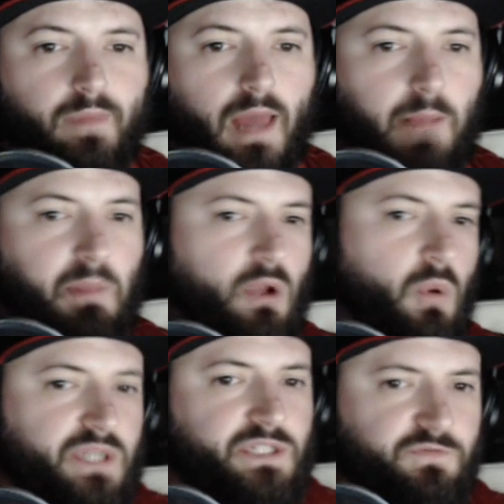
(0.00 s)
And my
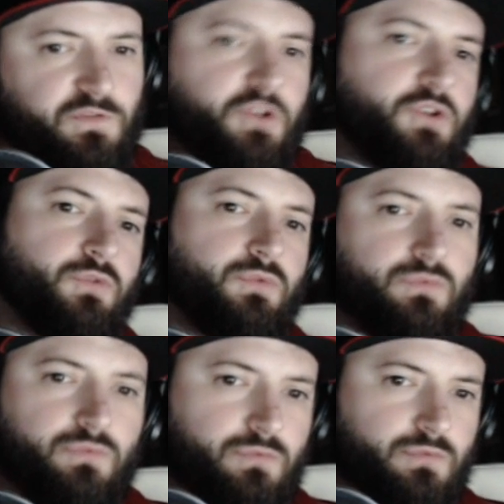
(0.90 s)
question for you,
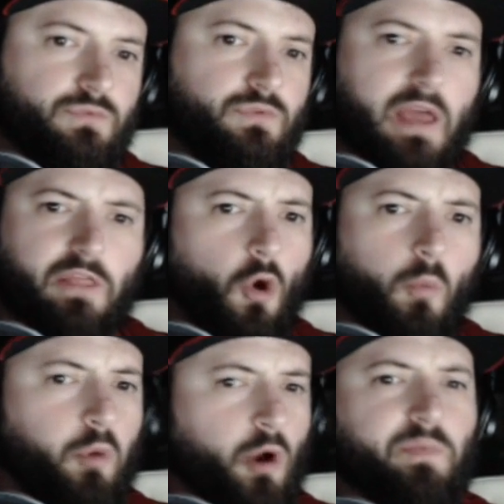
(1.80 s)
and the
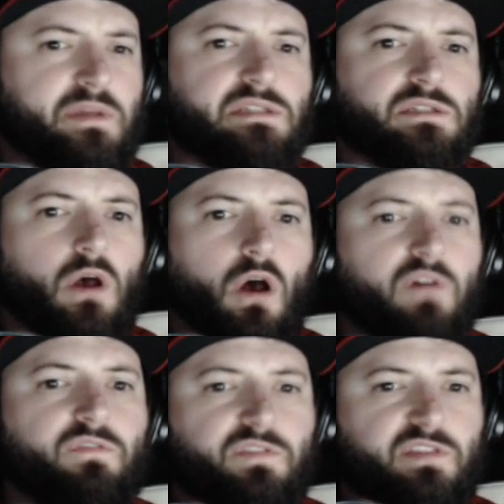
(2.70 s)
whole purpose
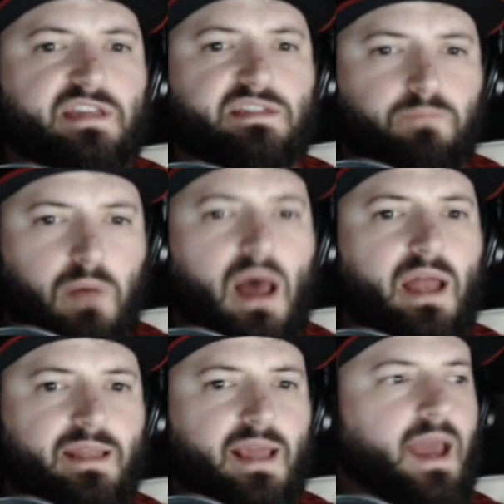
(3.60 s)
of this
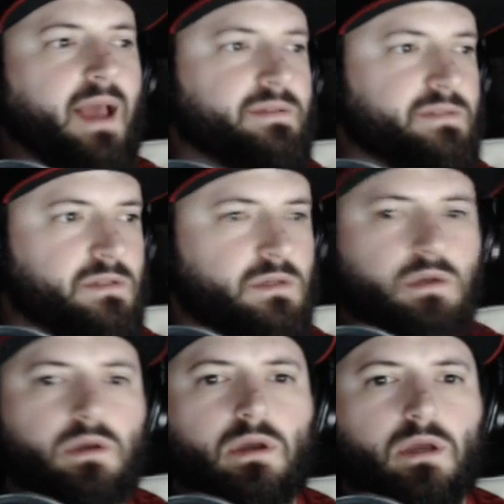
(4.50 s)
podcast,
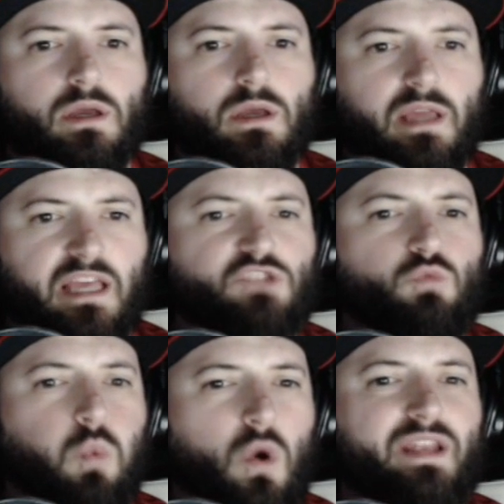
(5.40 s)
is
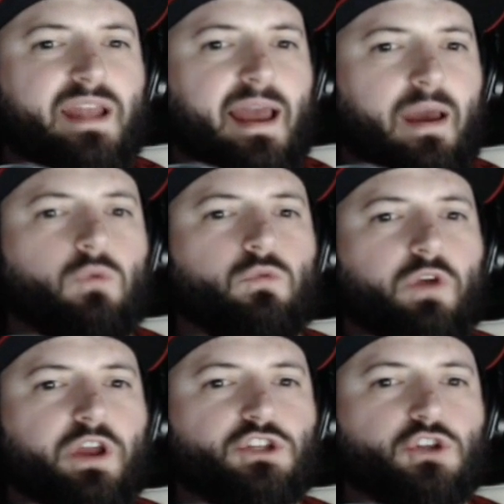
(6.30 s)
what
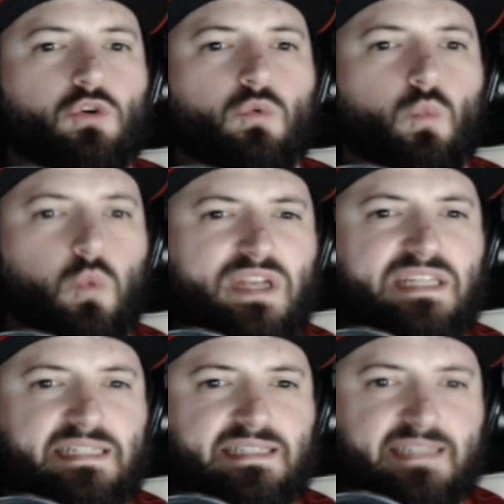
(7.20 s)
outrage would
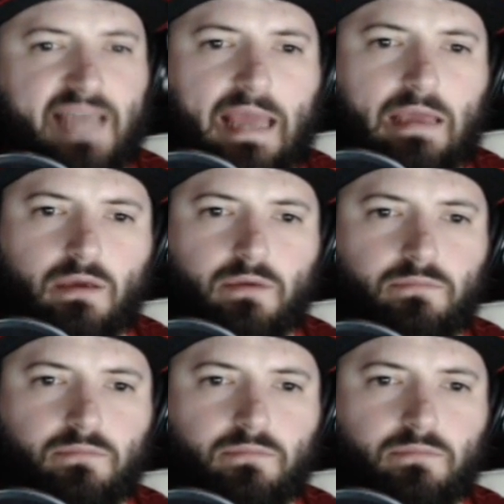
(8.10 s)
it take?